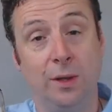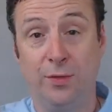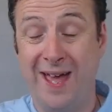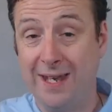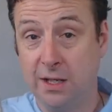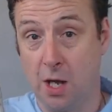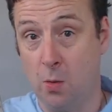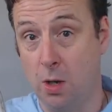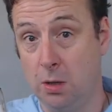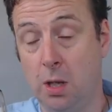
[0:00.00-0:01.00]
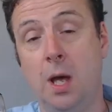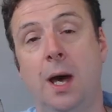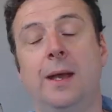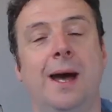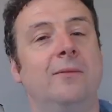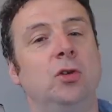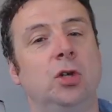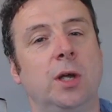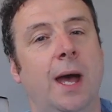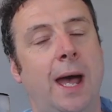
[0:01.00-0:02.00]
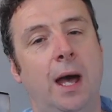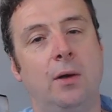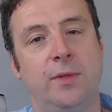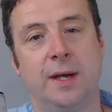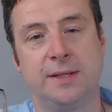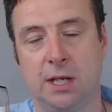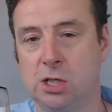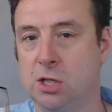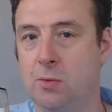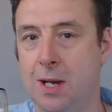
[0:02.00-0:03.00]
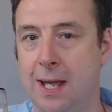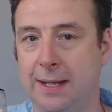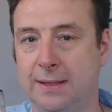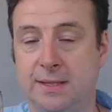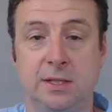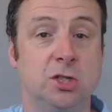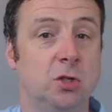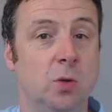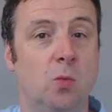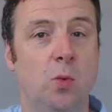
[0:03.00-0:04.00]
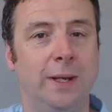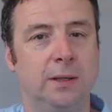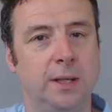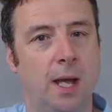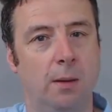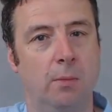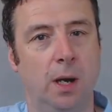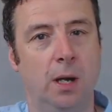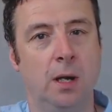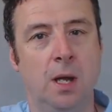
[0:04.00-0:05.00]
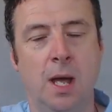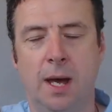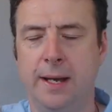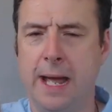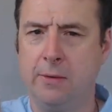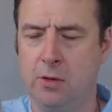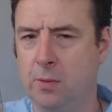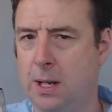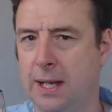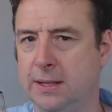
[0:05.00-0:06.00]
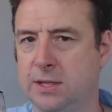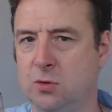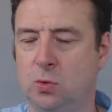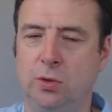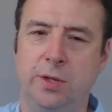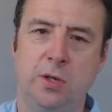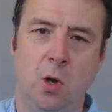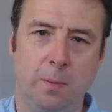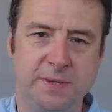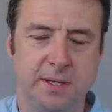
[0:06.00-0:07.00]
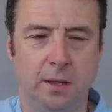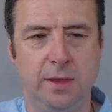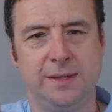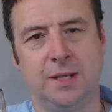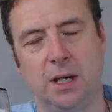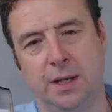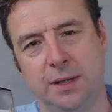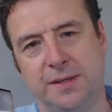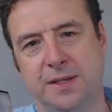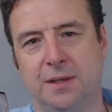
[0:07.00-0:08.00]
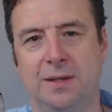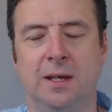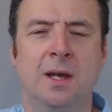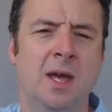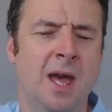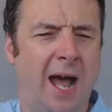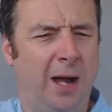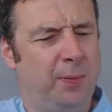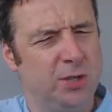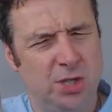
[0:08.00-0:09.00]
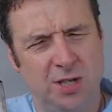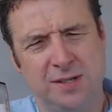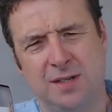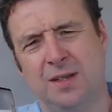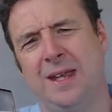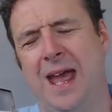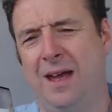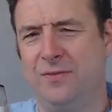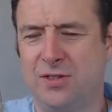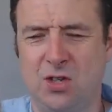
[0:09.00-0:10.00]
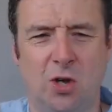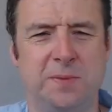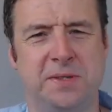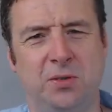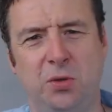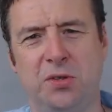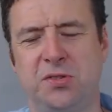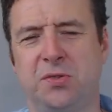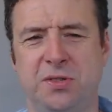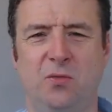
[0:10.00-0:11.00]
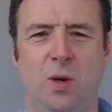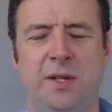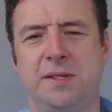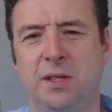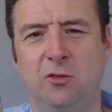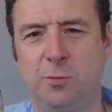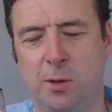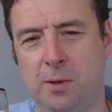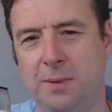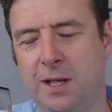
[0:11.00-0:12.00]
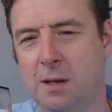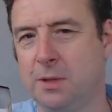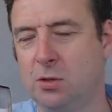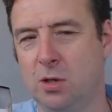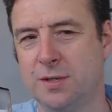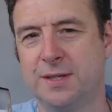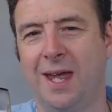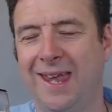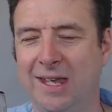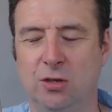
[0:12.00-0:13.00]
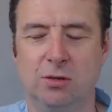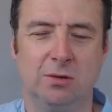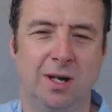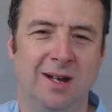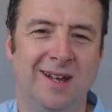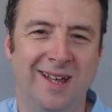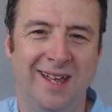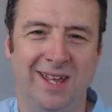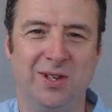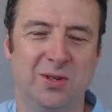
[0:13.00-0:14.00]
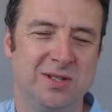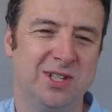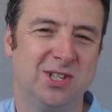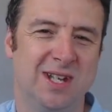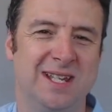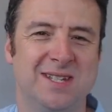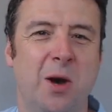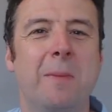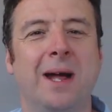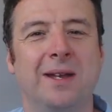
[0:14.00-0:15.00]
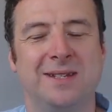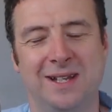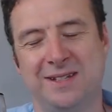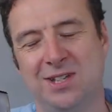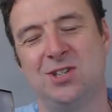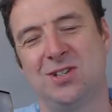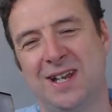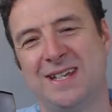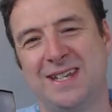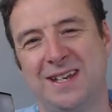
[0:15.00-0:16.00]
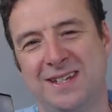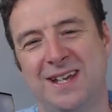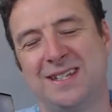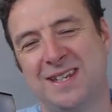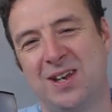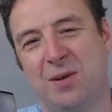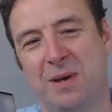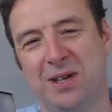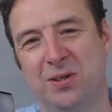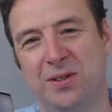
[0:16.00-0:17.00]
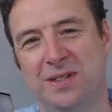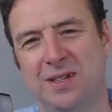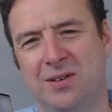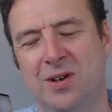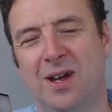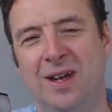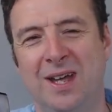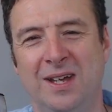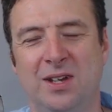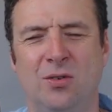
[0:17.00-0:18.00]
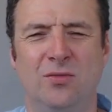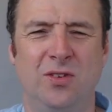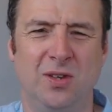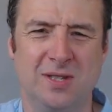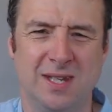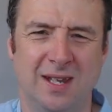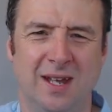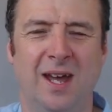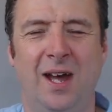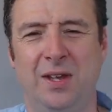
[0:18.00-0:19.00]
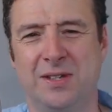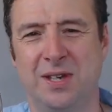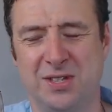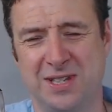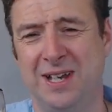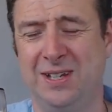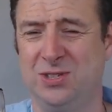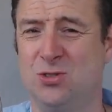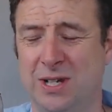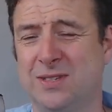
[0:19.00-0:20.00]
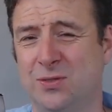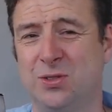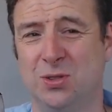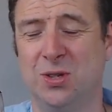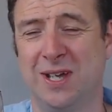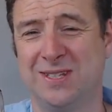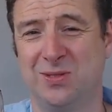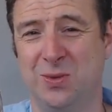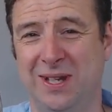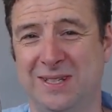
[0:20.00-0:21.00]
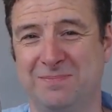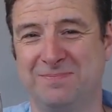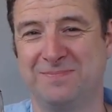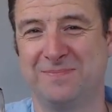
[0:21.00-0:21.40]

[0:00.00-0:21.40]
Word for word: We'll then go on and have a look at how that actually relates to a real camera and how it relates to all the knobs and the dials and the apertures and the f-stops and all the sorts of words that you've probably come across in your digital DSLR manual that are confusing and slightly stressful to look at and read.